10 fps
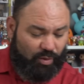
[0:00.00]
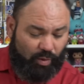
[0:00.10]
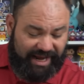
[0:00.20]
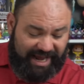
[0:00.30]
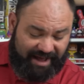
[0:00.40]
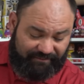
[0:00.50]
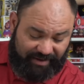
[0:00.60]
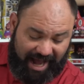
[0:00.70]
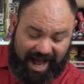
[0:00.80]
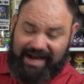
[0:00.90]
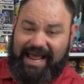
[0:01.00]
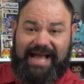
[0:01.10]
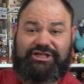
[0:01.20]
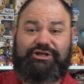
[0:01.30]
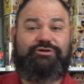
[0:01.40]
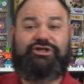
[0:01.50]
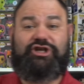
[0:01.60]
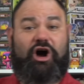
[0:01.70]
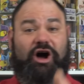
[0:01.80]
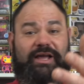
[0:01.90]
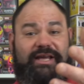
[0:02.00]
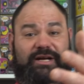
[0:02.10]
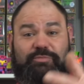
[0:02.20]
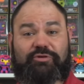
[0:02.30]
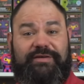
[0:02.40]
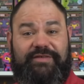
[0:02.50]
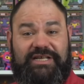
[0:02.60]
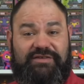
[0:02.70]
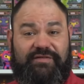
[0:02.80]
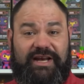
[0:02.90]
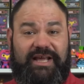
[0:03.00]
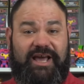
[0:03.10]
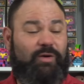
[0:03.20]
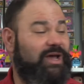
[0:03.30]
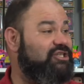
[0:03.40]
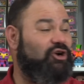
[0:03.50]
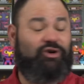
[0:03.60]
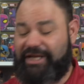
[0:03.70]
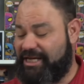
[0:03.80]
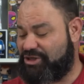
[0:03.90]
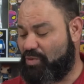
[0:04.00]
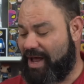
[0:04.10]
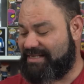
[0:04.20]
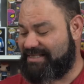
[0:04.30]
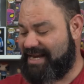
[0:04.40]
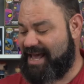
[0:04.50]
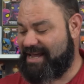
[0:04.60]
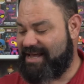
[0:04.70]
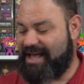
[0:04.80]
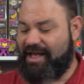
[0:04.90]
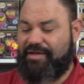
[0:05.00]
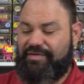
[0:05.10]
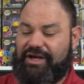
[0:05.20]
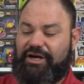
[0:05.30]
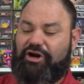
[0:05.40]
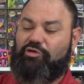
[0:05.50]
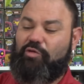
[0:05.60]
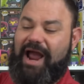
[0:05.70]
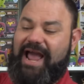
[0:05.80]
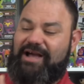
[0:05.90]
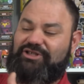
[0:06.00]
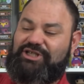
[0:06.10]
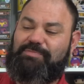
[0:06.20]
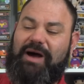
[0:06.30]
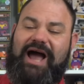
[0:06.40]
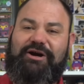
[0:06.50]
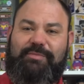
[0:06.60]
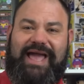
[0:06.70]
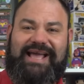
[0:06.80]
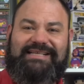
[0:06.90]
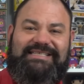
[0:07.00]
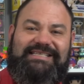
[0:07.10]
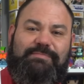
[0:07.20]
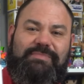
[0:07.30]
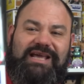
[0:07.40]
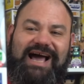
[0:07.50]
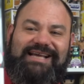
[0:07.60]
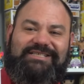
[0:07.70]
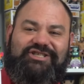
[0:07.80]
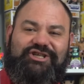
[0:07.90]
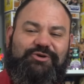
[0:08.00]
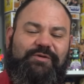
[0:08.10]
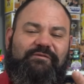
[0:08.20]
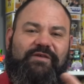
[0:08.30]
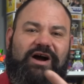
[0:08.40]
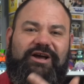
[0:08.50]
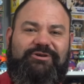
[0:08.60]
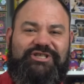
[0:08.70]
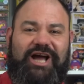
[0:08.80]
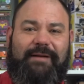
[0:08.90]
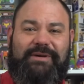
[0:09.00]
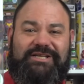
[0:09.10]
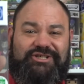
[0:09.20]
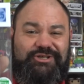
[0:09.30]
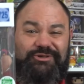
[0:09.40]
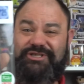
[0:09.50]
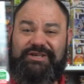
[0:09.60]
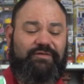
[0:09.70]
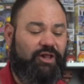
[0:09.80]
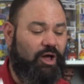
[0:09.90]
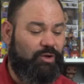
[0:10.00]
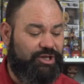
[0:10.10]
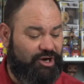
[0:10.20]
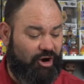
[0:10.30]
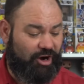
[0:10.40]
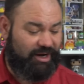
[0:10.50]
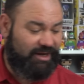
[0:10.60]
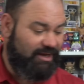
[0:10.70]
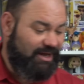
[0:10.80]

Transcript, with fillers: We have got, as you saw in a previous video, as early as Wednesday, the Grail Spider-Man symbiote suit Funko Shop exclusive glow-in-the-dark.